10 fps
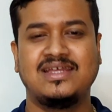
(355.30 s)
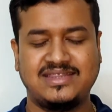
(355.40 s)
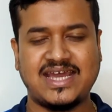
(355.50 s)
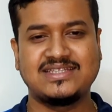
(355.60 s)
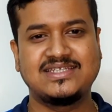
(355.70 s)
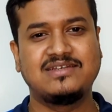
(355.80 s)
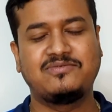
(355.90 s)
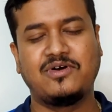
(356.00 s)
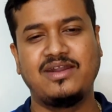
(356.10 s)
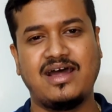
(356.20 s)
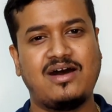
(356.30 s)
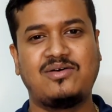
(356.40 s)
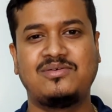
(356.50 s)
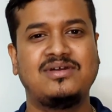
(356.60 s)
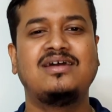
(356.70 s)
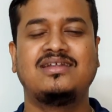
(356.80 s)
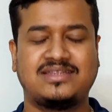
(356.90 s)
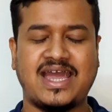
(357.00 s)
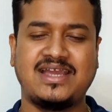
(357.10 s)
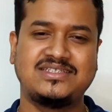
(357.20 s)
That's it for now.
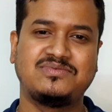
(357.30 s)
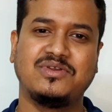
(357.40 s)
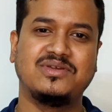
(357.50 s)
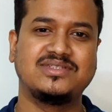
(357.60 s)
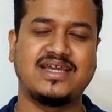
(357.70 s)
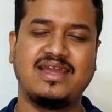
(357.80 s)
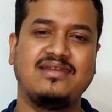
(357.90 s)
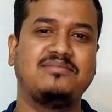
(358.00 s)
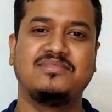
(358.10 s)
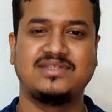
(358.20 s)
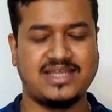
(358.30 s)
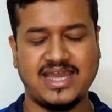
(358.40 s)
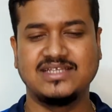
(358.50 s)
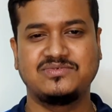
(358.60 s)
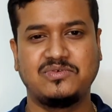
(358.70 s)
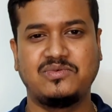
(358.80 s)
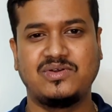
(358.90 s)
Thanks for your time. Thanks for